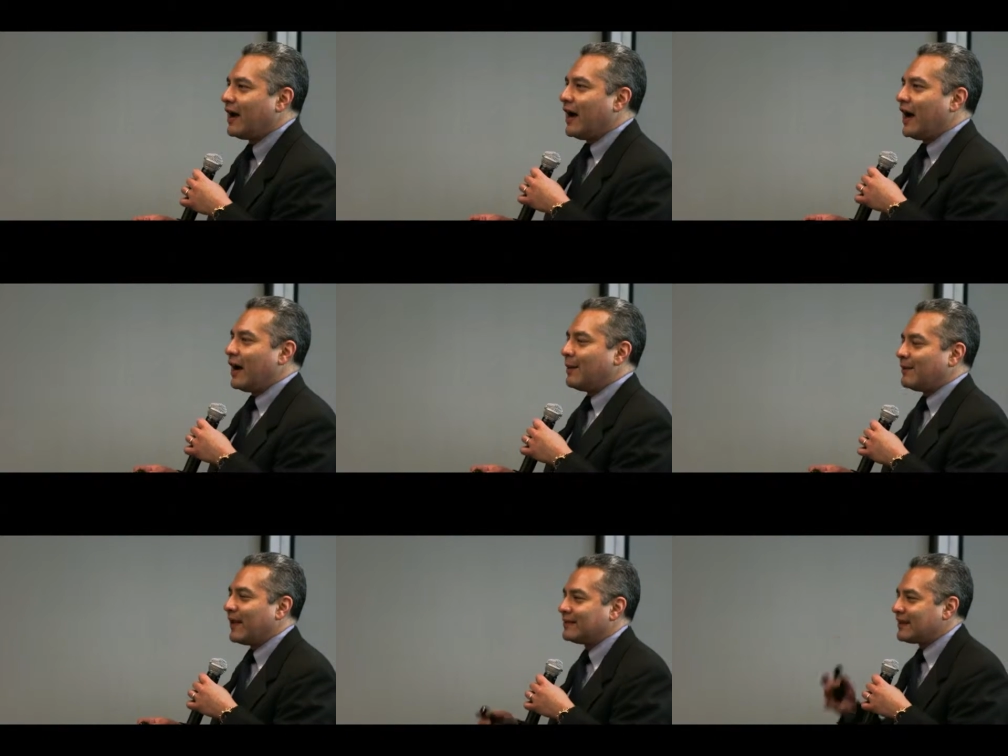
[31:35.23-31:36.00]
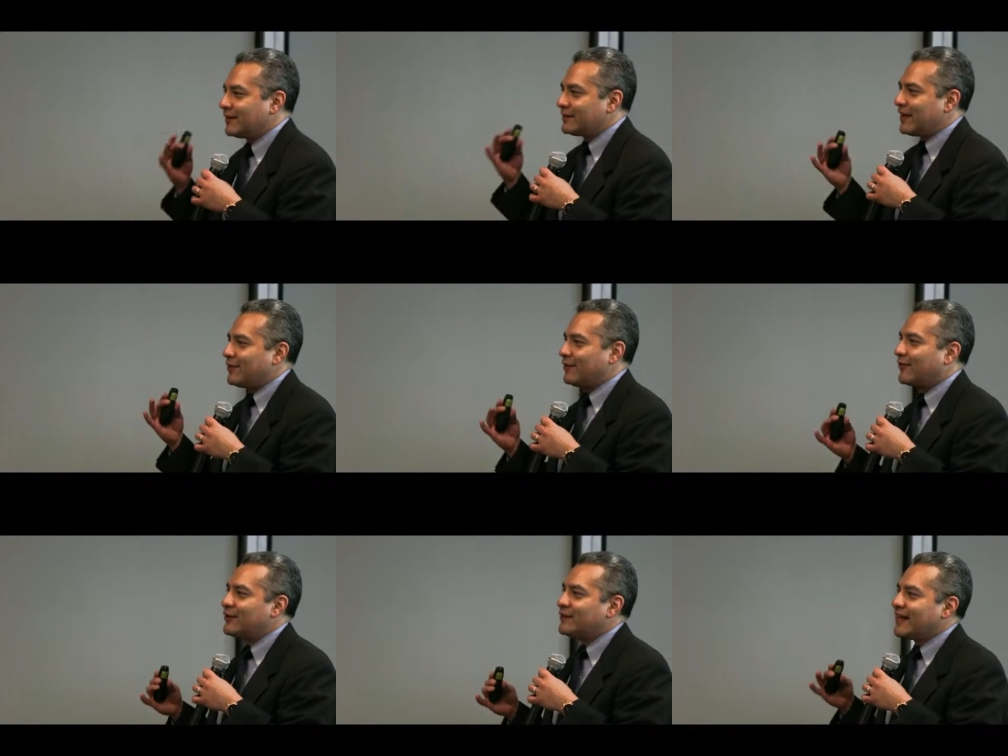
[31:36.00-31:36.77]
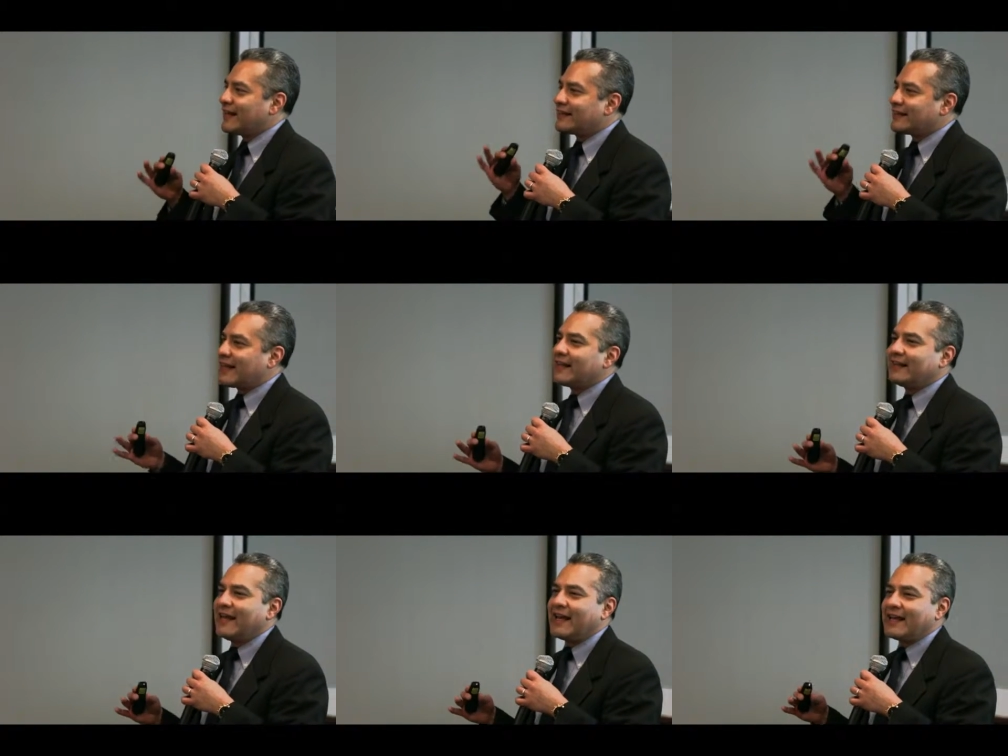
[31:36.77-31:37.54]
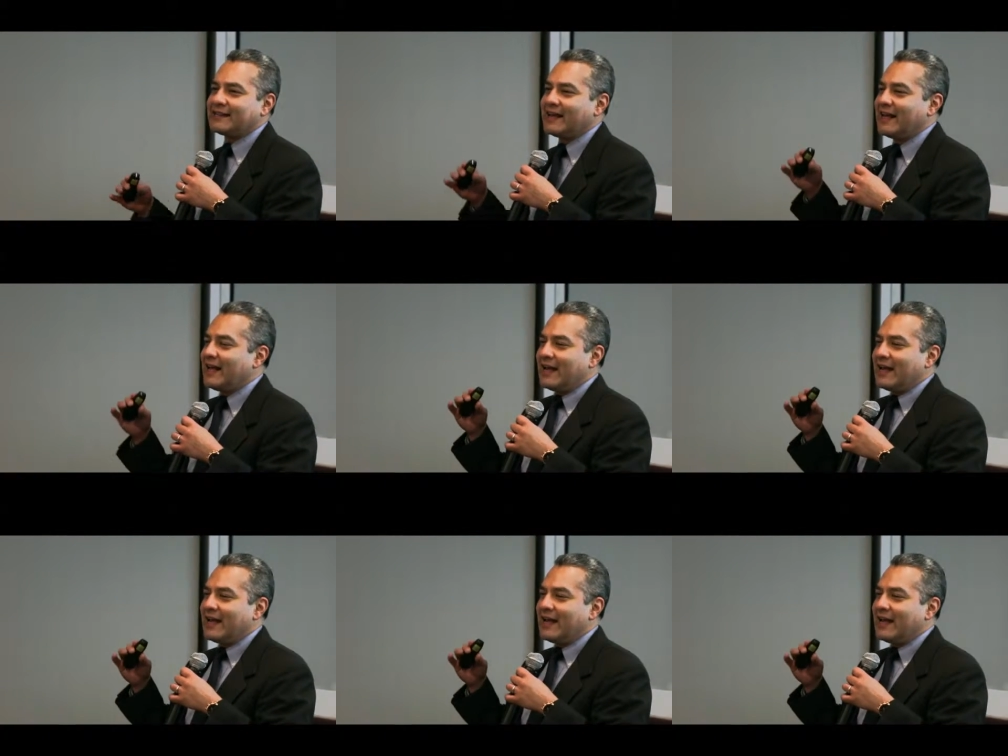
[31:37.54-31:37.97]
As I would say, the first thing. The second thing is